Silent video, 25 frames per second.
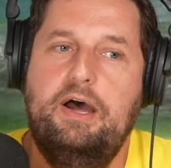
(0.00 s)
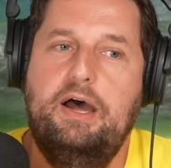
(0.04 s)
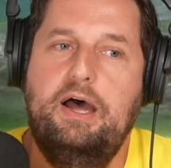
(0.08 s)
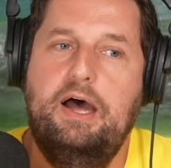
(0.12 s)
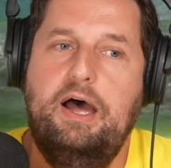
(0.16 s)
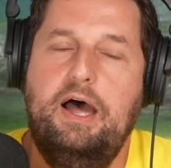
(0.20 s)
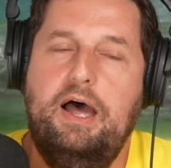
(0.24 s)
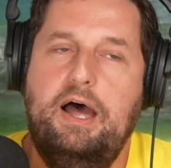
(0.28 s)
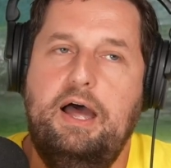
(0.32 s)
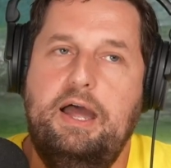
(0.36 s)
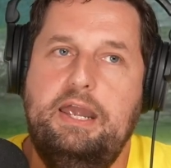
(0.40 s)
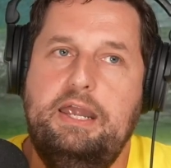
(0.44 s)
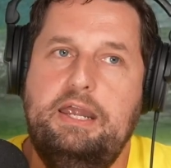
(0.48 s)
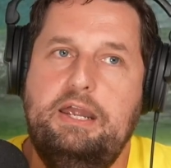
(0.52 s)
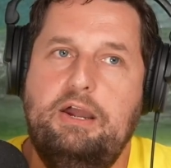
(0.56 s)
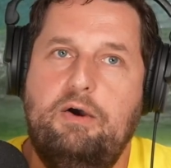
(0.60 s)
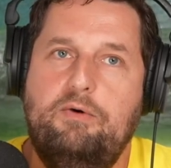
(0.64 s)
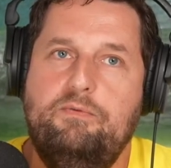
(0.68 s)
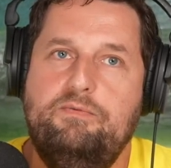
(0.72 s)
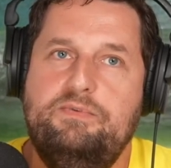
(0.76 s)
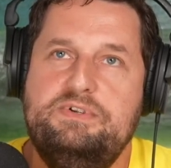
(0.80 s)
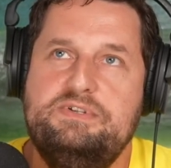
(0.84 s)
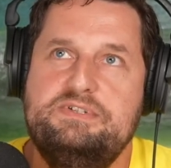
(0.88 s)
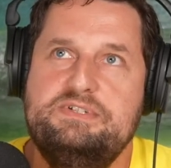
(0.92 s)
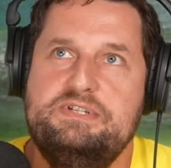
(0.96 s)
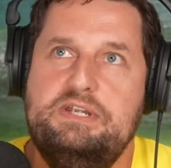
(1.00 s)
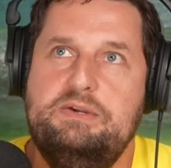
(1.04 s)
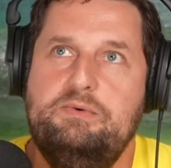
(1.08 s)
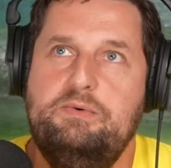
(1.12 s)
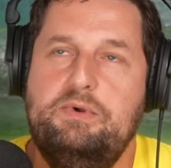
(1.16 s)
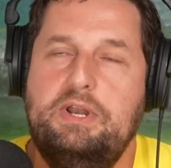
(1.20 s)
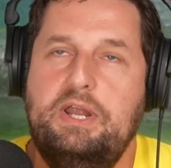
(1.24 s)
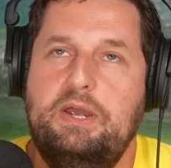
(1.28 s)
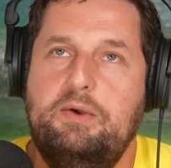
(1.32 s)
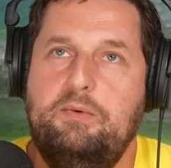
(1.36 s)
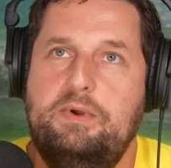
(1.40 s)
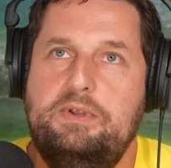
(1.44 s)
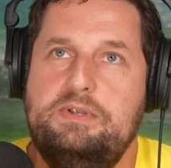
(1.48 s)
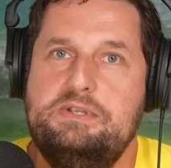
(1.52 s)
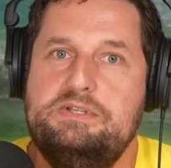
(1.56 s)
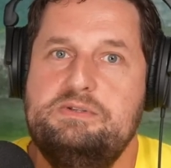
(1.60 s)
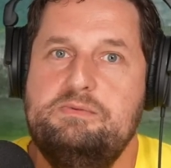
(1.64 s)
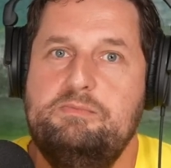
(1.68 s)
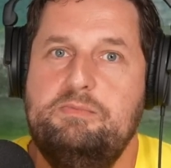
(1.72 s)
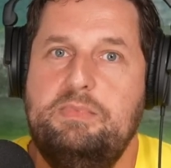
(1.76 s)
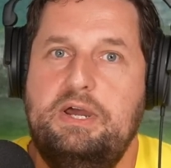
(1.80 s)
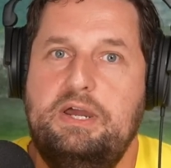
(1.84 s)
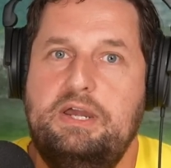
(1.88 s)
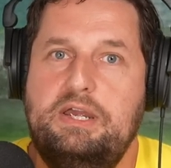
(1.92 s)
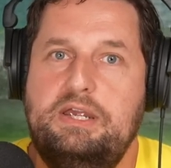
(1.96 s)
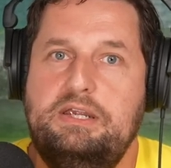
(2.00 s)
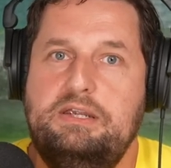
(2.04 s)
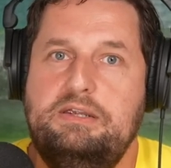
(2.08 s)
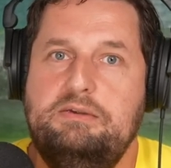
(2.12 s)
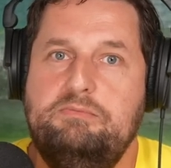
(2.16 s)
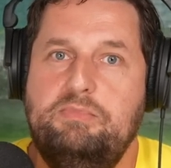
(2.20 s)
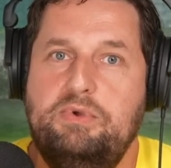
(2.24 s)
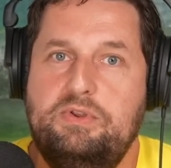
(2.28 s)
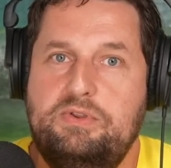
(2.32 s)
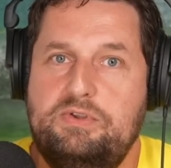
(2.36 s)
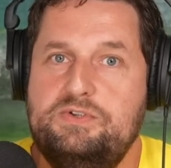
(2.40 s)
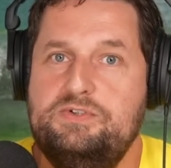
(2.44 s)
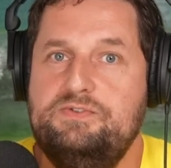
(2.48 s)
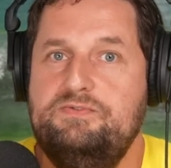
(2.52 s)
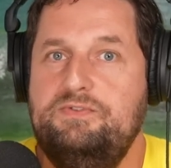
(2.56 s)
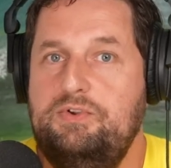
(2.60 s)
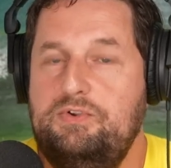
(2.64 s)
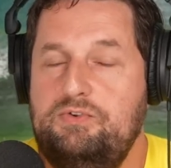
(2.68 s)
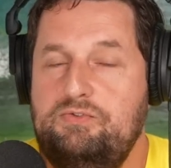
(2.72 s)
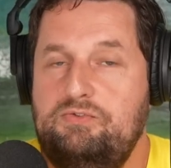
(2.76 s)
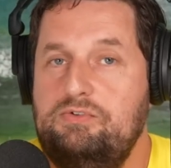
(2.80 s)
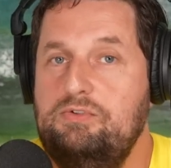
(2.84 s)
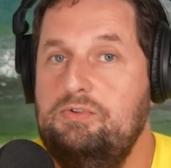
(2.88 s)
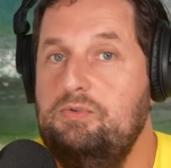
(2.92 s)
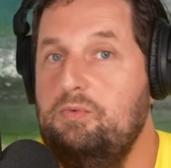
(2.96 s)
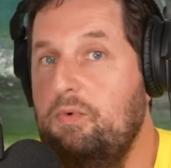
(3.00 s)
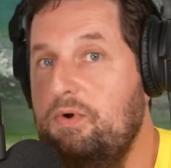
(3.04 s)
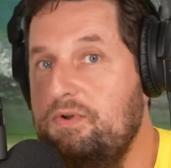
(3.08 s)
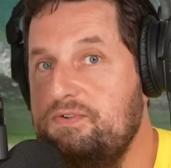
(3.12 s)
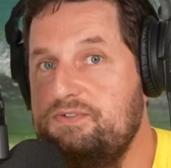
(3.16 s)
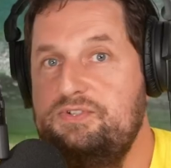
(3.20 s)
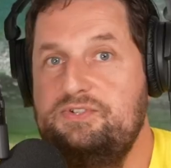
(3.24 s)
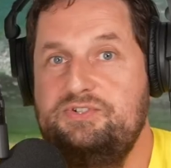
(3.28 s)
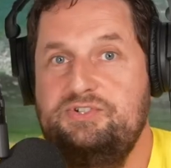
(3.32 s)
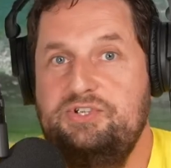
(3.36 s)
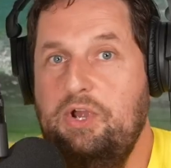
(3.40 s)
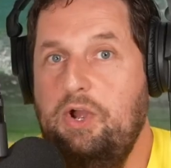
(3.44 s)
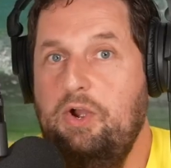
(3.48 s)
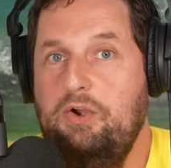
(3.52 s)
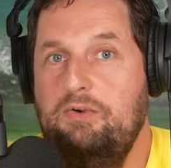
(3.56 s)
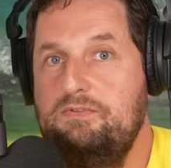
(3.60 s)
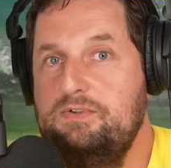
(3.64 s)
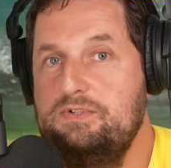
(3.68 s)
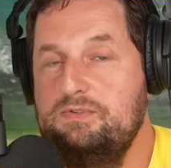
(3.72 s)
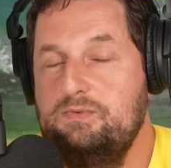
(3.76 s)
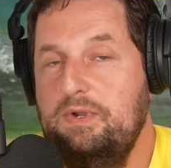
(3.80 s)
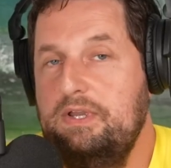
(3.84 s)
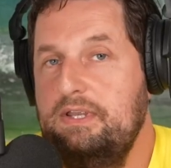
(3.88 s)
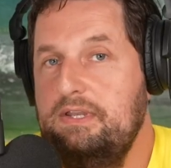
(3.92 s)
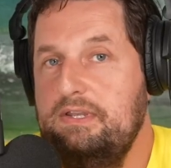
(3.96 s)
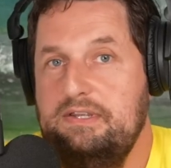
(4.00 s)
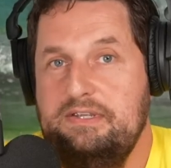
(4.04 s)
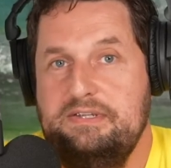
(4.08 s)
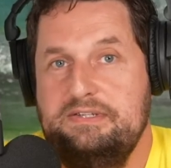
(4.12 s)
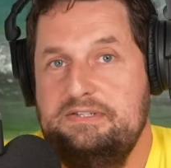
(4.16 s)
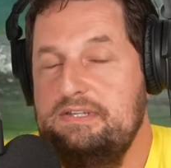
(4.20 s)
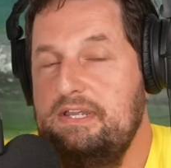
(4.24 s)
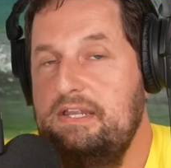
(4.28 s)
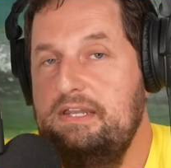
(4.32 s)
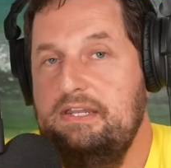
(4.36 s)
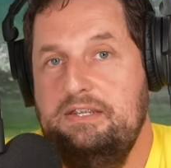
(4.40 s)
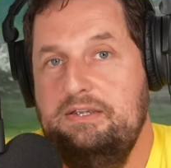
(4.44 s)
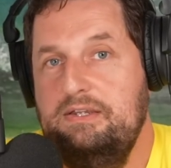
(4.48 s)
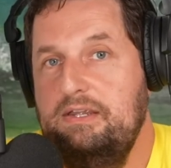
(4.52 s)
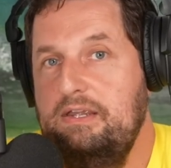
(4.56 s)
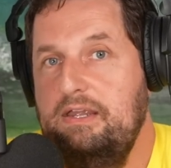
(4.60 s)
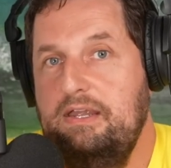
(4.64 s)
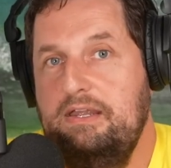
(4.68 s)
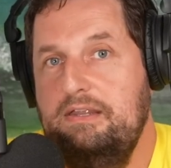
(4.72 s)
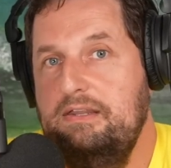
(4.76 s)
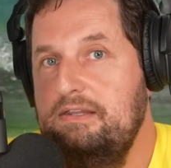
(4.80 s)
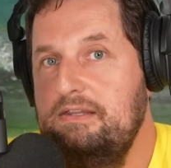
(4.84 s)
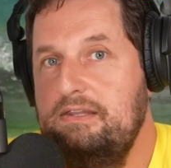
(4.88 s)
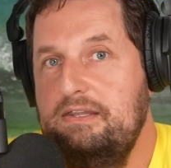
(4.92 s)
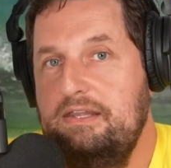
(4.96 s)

I obviously, when I went to my mother's funeral, was a Jehovah's Witness, and it, it,